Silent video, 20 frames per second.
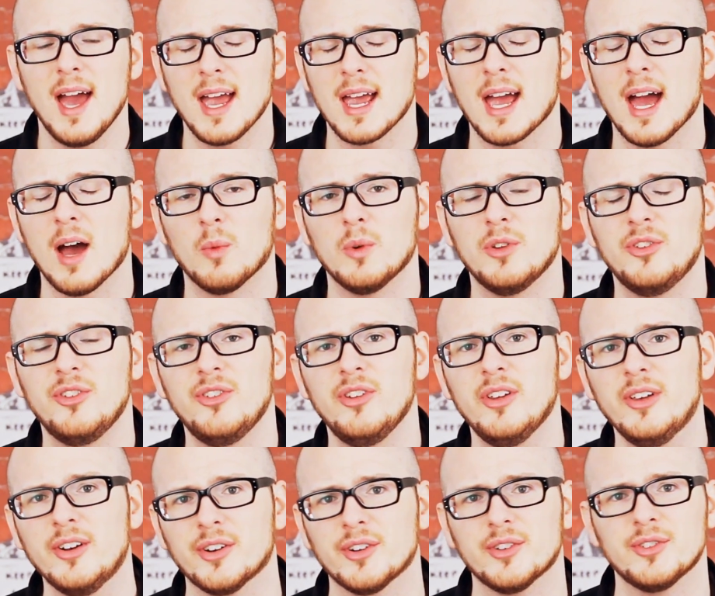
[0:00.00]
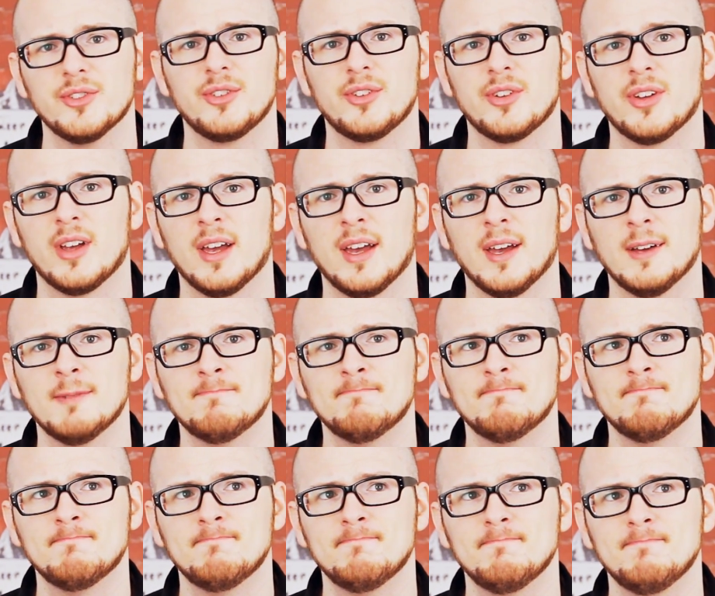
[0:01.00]
hang out with sinners?
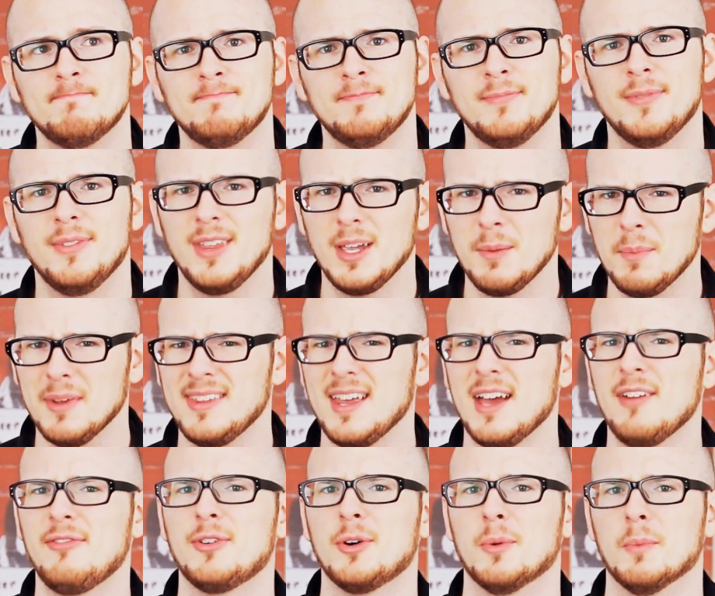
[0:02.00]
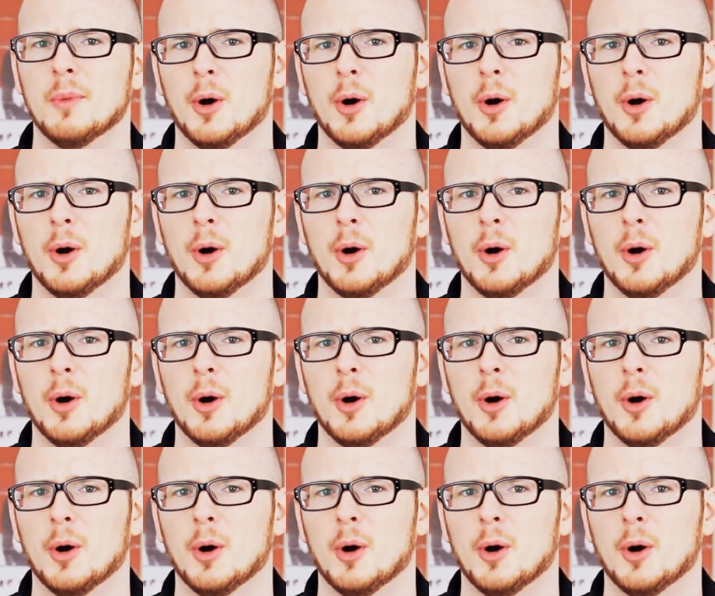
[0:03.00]
Think about that for a